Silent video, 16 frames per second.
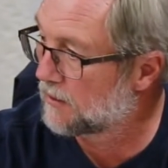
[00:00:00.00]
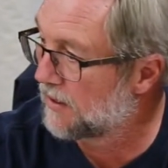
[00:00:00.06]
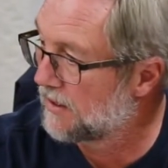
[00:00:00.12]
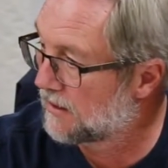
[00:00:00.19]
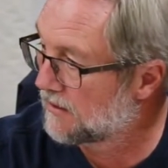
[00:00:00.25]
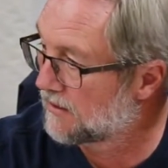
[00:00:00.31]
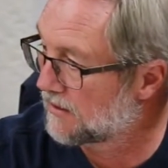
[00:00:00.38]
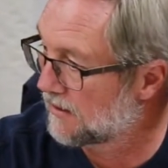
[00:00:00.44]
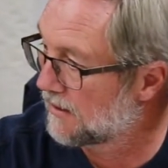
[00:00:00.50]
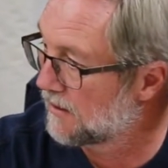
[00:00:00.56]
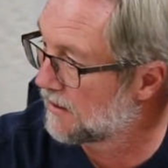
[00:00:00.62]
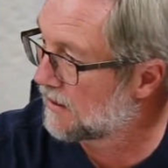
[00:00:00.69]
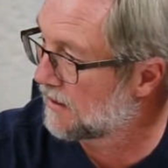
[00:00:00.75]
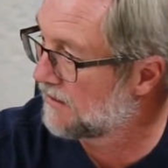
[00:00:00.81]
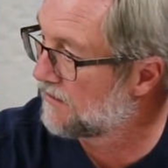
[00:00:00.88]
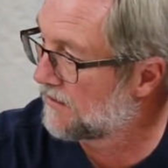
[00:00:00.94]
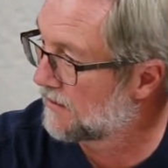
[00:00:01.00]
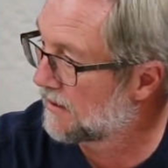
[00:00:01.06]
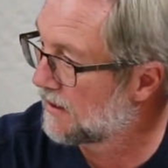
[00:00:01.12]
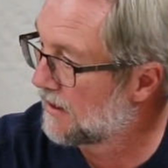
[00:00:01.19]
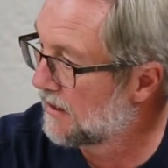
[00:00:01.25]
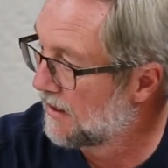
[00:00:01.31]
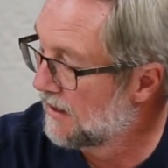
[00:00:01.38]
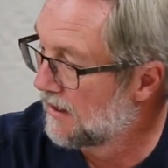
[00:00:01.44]
what you can start looking
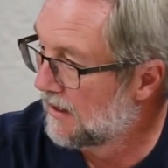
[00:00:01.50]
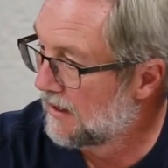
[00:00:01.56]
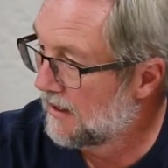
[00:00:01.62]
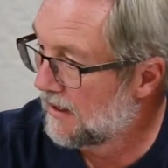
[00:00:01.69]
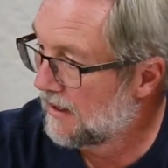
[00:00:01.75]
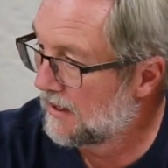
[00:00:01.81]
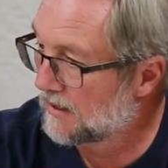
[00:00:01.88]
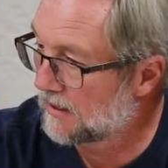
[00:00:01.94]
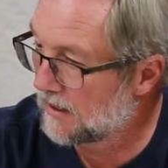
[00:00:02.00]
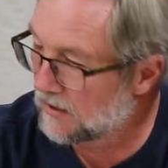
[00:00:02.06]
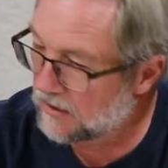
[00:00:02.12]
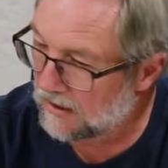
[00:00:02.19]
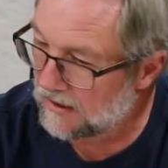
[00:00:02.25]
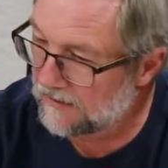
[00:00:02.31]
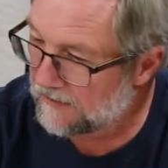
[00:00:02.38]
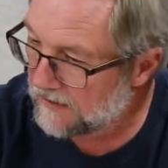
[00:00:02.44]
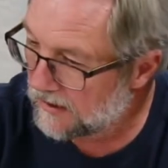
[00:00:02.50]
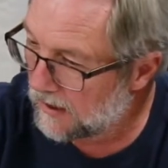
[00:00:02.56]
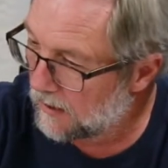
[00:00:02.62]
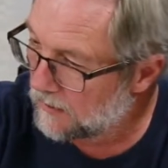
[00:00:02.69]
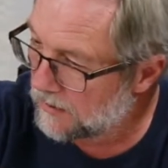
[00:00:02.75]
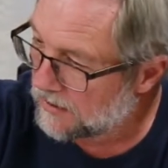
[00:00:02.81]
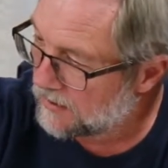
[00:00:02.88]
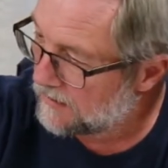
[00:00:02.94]
for instead of trying to figure out
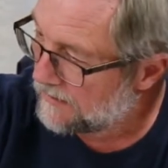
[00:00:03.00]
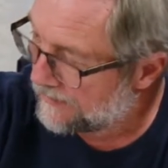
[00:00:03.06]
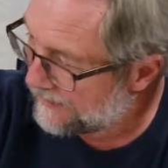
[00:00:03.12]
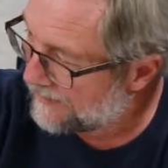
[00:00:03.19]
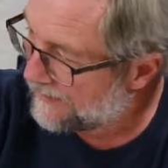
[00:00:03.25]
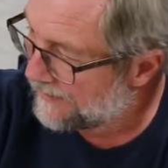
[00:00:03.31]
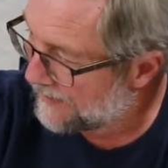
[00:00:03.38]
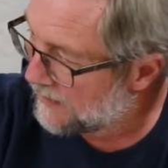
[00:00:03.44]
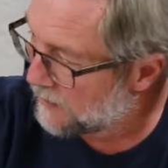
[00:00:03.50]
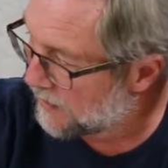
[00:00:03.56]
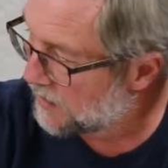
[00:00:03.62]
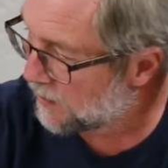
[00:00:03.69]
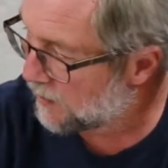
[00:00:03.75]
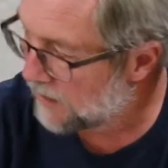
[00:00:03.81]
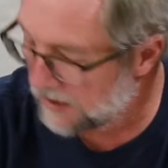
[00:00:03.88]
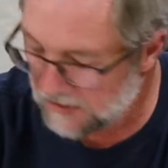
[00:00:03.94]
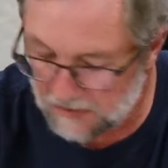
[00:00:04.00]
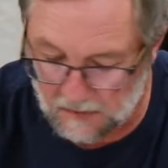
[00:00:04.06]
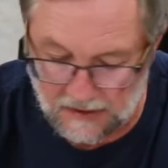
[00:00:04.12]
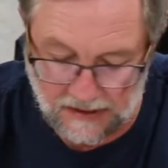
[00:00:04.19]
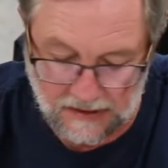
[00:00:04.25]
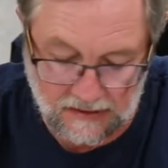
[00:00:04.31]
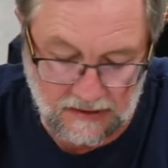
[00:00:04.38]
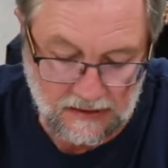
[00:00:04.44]
which one is
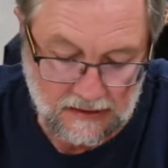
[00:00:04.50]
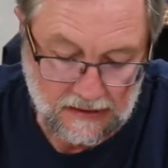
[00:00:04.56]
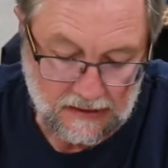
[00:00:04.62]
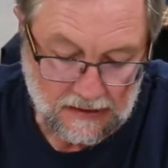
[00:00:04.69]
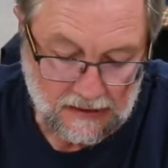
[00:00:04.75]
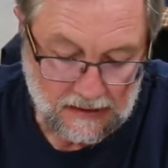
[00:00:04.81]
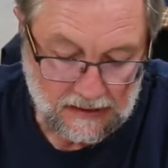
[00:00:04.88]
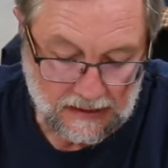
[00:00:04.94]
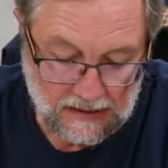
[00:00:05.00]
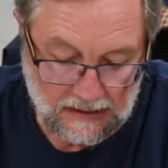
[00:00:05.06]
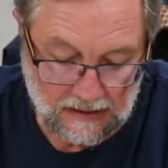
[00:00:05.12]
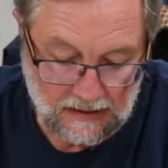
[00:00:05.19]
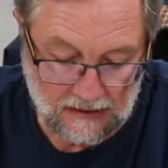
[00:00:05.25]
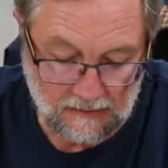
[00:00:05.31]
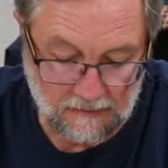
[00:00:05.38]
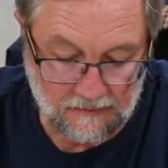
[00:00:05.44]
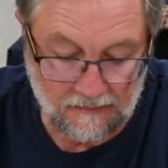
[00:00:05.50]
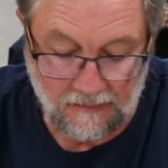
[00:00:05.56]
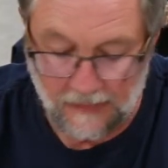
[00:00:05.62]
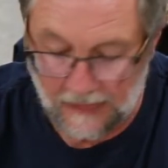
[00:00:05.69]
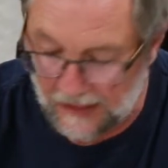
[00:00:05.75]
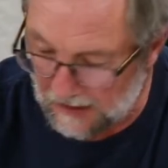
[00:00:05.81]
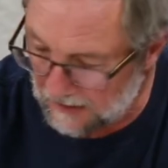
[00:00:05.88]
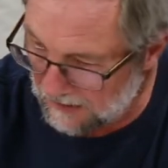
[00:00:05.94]
which. Of
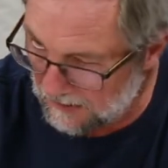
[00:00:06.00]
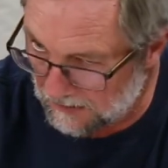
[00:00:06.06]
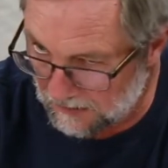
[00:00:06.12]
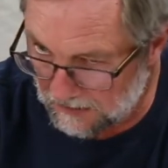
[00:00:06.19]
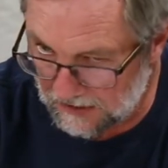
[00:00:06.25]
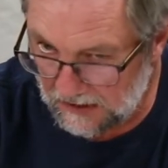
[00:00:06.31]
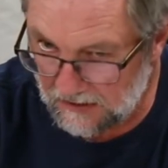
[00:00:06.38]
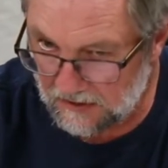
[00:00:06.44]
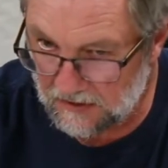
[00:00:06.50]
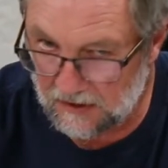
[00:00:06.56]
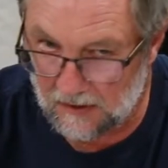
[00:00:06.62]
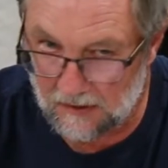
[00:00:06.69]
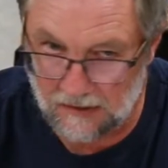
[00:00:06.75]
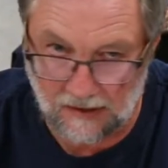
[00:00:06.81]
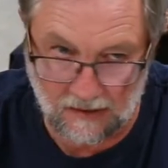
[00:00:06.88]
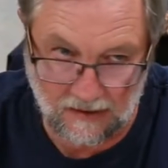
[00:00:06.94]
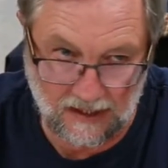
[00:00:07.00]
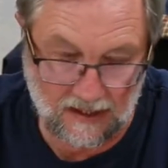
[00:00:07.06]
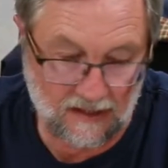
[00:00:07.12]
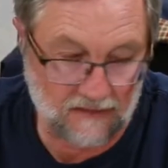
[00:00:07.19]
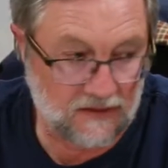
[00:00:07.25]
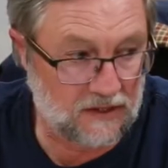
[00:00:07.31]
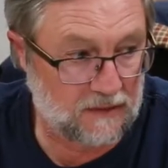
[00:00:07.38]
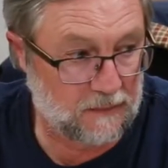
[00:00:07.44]
course, I use dull coat out
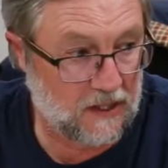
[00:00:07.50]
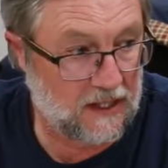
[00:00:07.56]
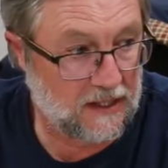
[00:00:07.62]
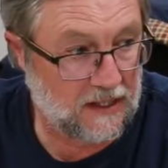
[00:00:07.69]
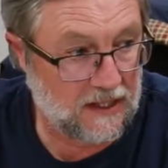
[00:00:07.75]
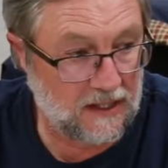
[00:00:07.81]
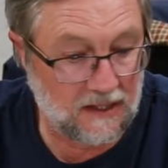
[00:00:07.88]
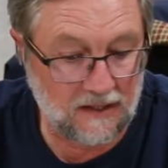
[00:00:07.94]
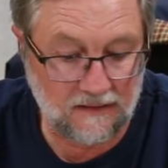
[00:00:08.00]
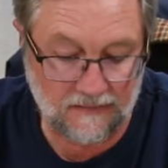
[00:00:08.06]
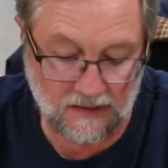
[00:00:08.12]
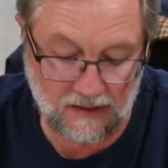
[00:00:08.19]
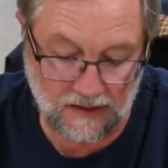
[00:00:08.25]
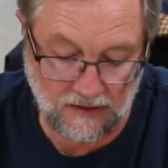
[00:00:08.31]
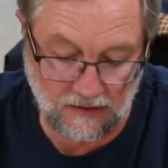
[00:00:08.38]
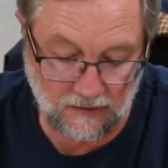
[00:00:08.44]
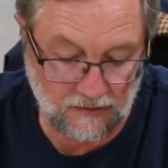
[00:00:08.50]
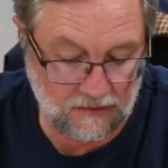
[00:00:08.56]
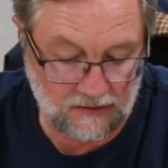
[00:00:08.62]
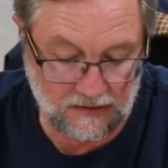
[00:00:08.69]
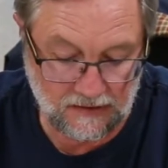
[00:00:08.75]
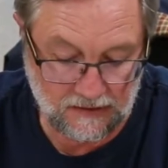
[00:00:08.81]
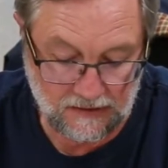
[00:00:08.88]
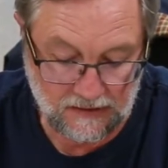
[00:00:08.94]
of a spray can. I
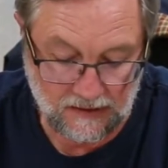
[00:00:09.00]
use